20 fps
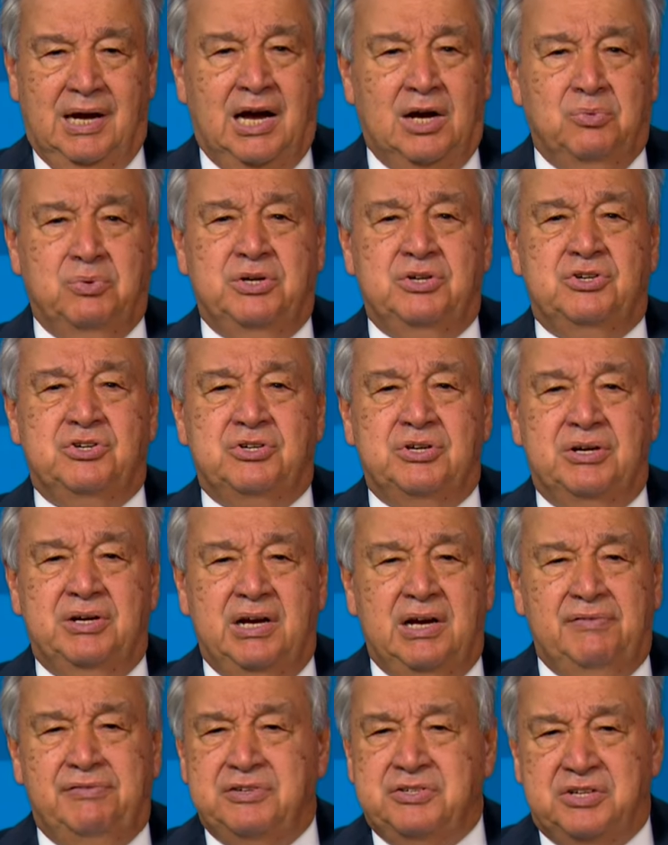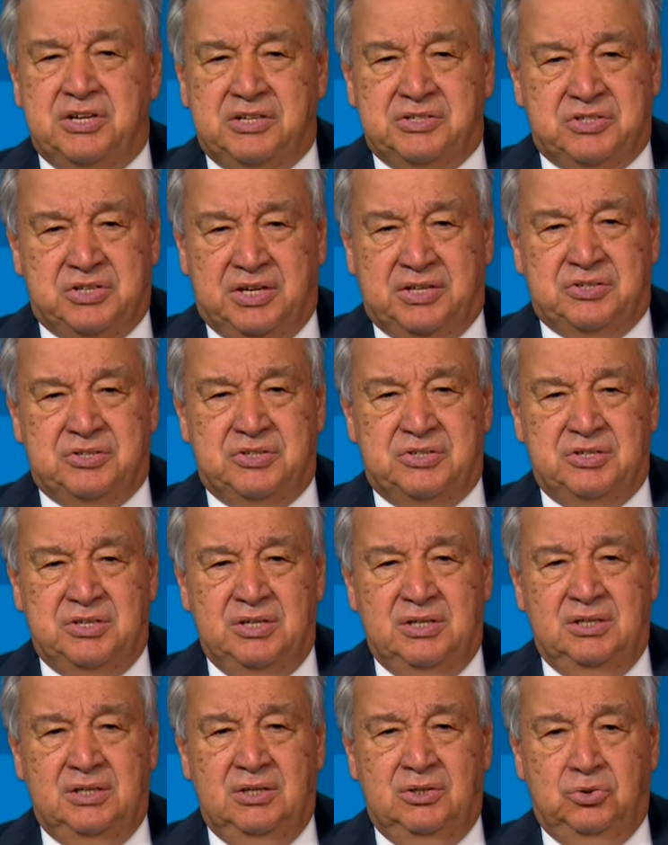I wish every success
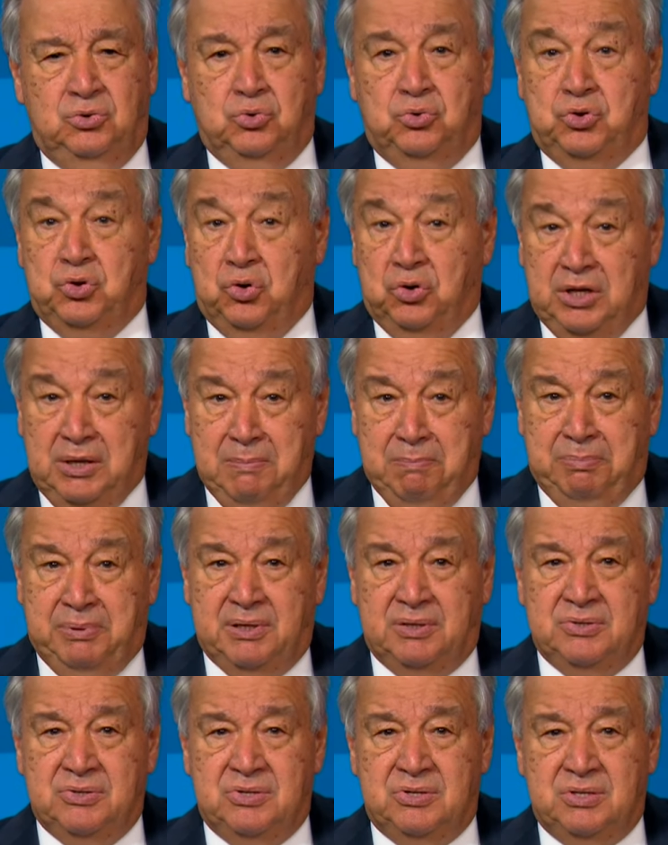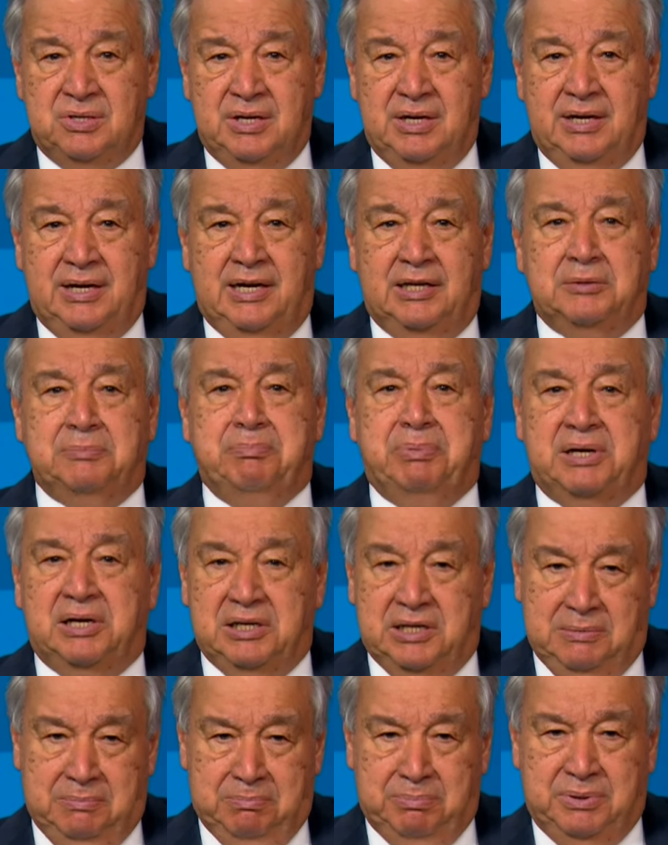to the Olympians and
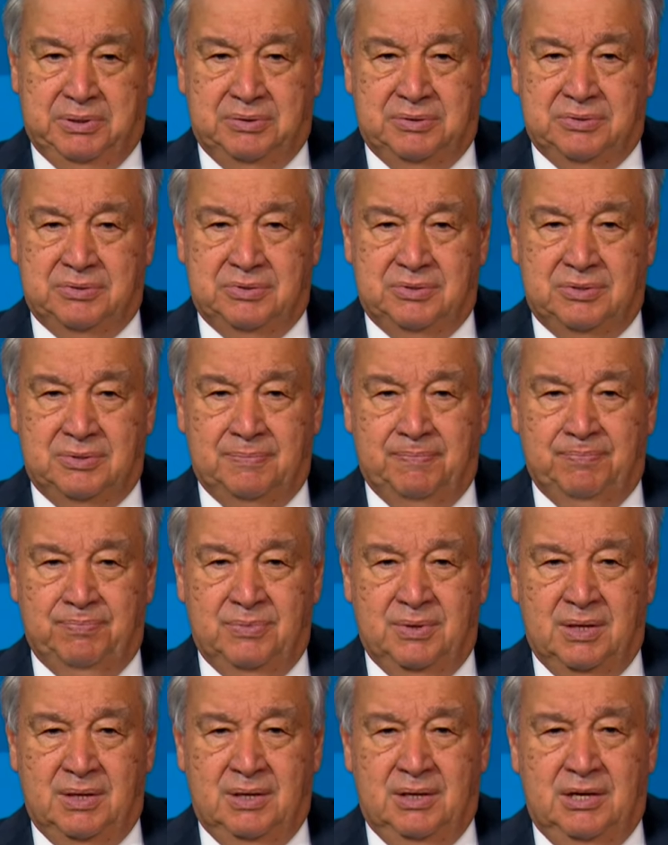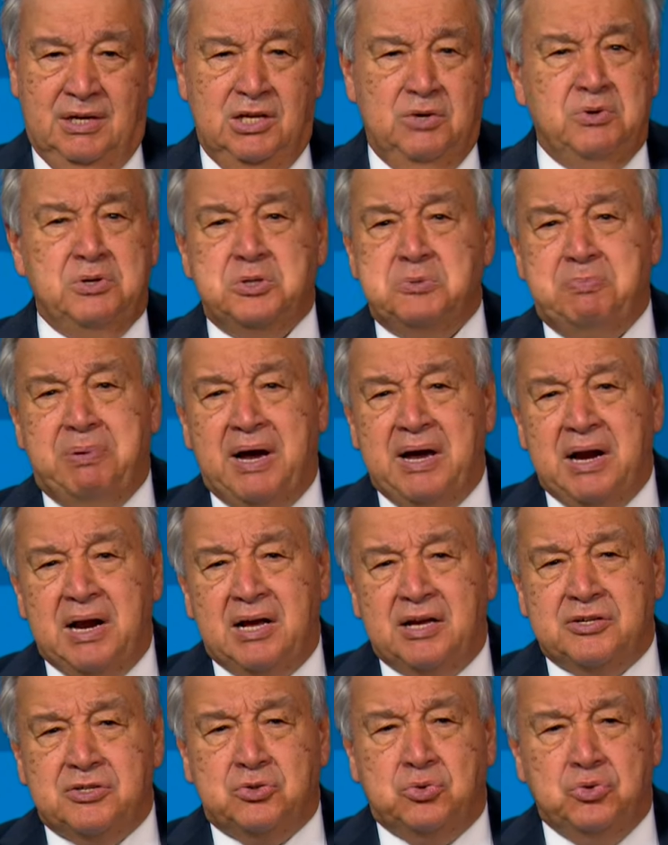Paralympians. You inspire
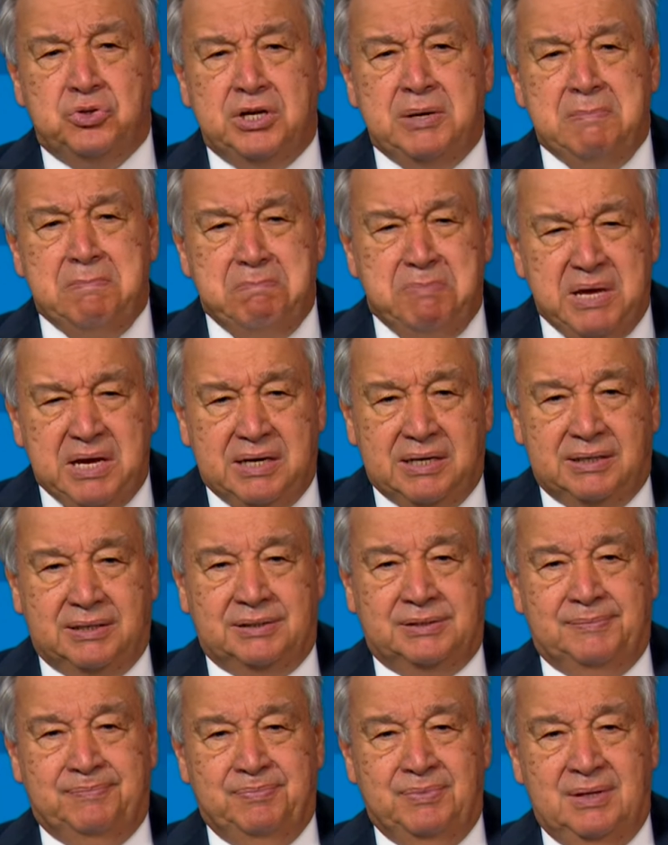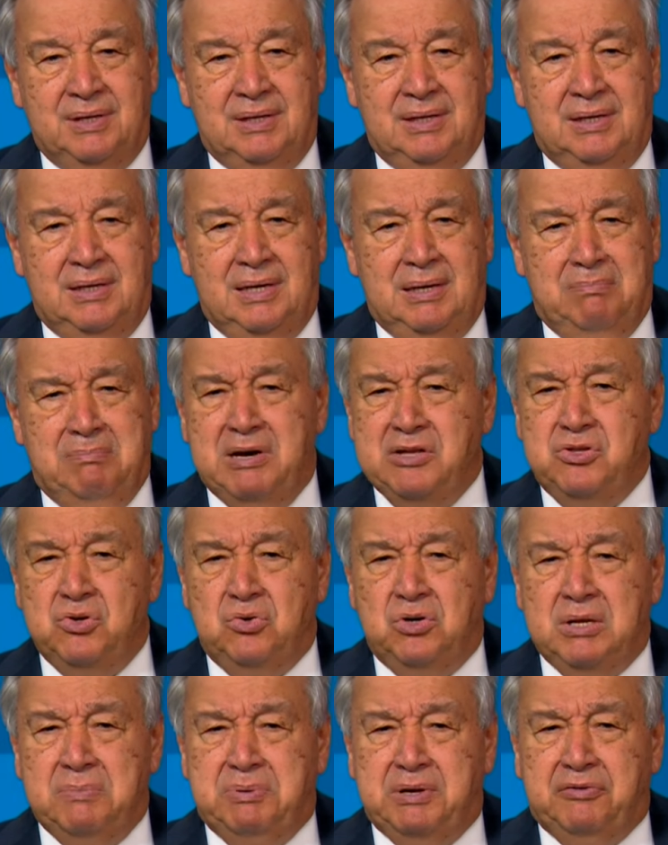us to dream bigger. May the
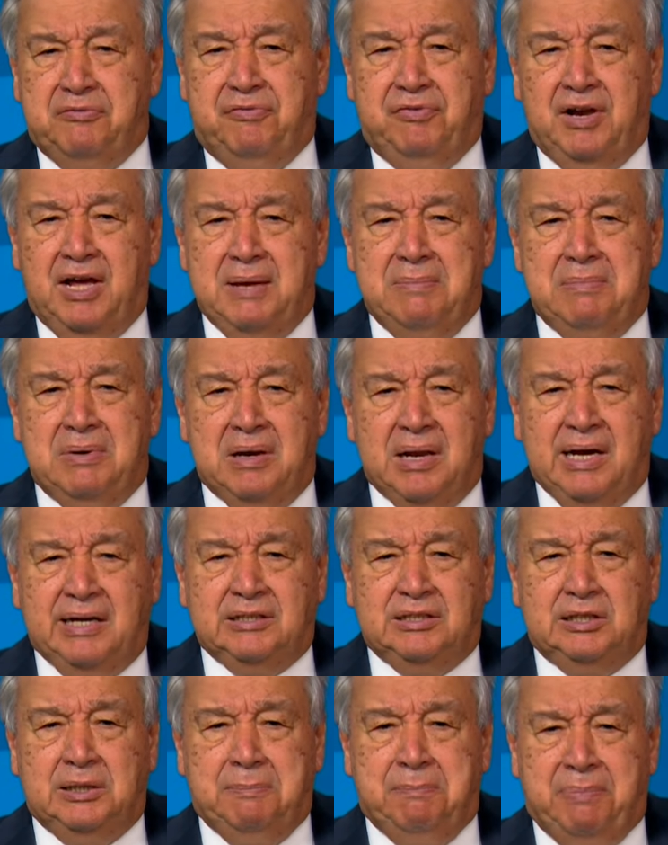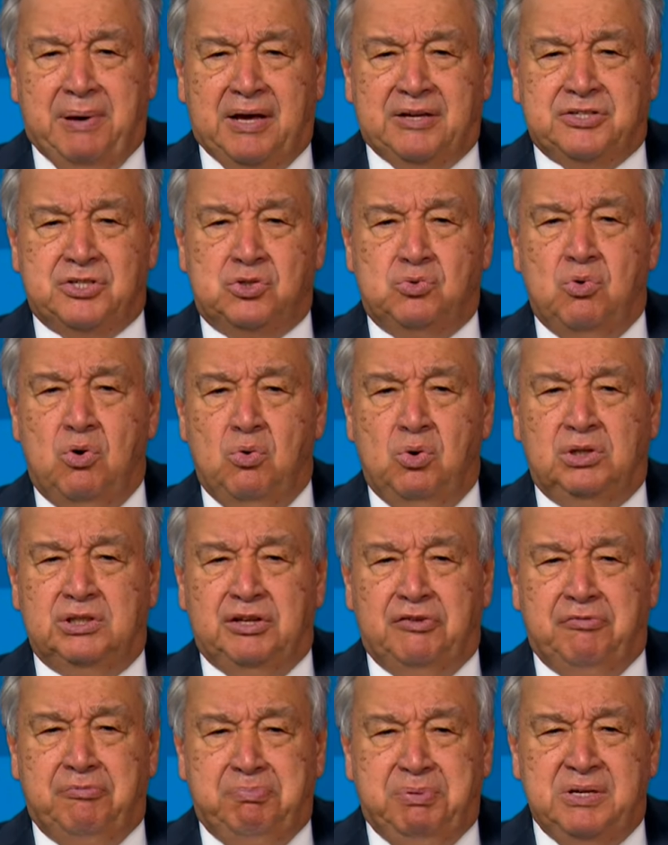Olympic flame light the path to a
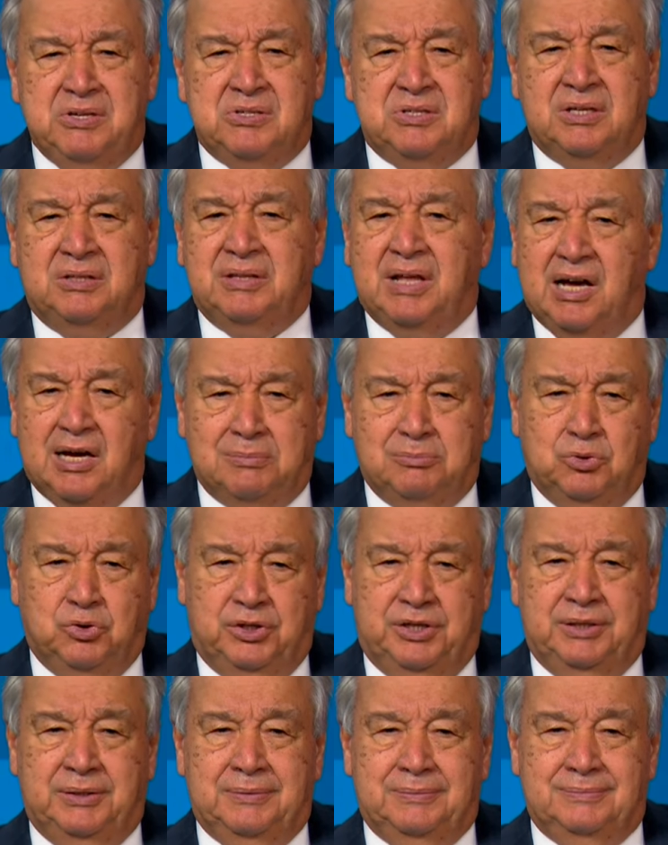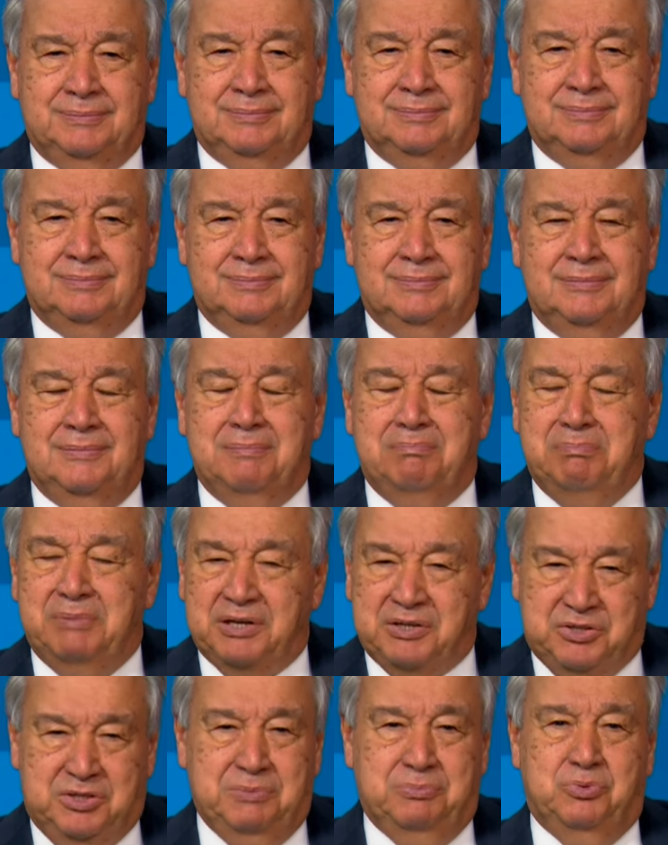world of peace and harmony.
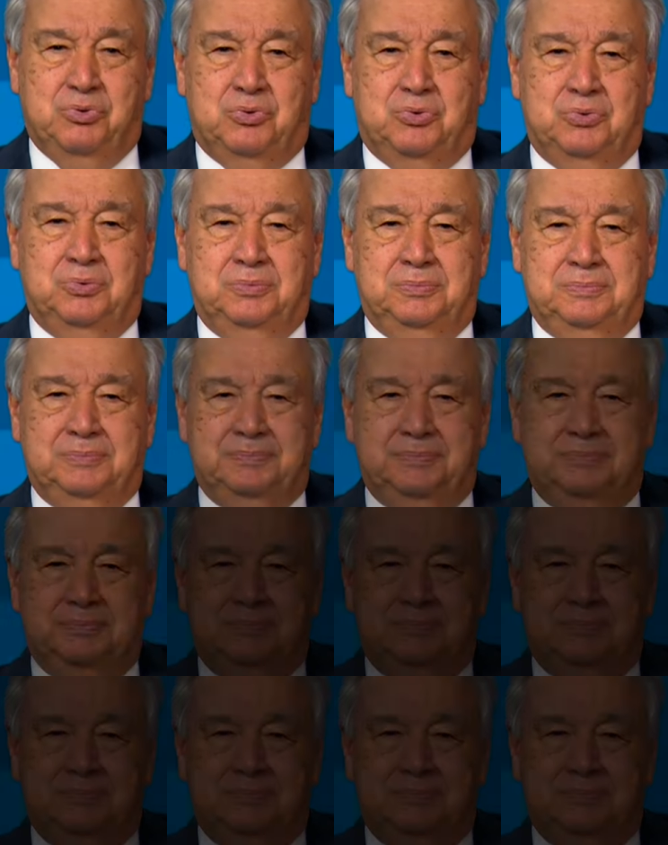Merci beaucoup.